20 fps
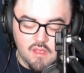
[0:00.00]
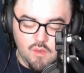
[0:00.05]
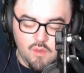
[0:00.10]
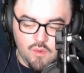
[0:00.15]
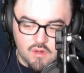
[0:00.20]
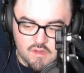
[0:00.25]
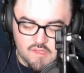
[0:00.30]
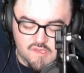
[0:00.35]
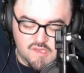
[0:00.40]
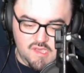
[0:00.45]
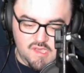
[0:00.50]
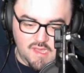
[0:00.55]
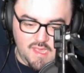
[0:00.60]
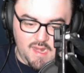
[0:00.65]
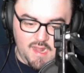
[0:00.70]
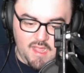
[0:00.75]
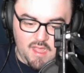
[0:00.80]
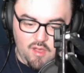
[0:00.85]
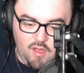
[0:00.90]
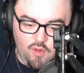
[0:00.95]
We're going to check it
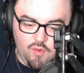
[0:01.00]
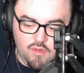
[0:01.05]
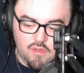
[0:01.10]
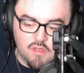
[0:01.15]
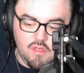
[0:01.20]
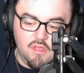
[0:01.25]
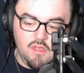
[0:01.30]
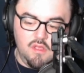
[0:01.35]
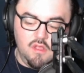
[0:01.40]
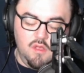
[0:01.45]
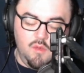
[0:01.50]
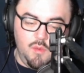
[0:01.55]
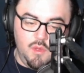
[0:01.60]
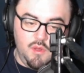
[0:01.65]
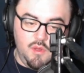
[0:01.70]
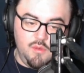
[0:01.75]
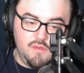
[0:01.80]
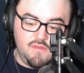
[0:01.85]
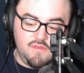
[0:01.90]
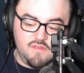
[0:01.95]
out. We
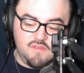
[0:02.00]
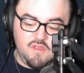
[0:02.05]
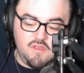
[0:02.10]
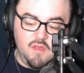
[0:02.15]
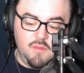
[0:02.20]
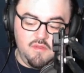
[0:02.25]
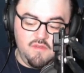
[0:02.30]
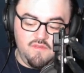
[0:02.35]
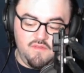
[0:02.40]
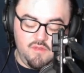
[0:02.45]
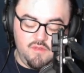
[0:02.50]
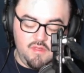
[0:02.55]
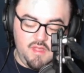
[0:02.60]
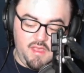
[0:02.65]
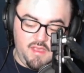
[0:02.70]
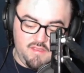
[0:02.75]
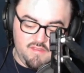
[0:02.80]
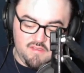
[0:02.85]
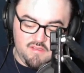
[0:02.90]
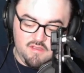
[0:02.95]
knew this was coming a few
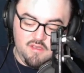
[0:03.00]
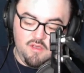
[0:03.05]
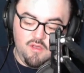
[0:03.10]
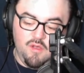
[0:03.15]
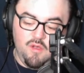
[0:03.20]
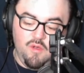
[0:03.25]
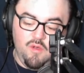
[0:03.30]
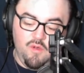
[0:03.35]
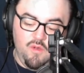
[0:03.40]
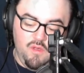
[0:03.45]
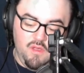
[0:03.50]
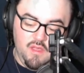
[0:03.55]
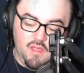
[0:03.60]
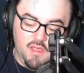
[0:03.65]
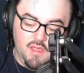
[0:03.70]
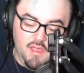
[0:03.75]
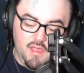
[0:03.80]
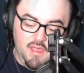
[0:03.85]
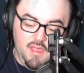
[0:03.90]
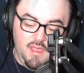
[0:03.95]
days ago.
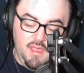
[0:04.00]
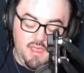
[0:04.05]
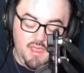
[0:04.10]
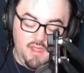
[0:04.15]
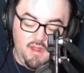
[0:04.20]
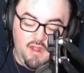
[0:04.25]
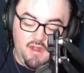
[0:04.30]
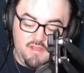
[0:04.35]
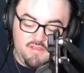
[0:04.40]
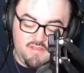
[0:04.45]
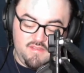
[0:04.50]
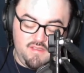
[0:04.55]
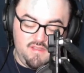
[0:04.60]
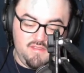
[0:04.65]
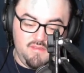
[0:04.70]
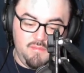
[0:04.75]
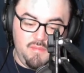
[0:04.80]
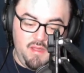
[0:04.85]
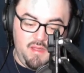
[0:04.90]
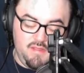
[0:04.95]
And honestly, it's
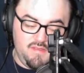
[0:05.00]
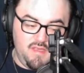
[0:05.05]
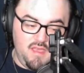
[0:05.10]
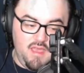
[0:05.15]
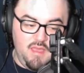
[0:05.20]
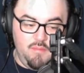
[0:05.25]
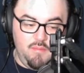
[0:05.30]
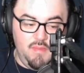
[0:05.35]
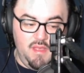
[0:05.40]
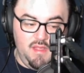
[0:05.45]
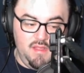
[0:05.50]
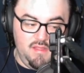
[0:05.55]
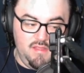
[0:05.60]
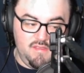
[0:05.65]
about time, man.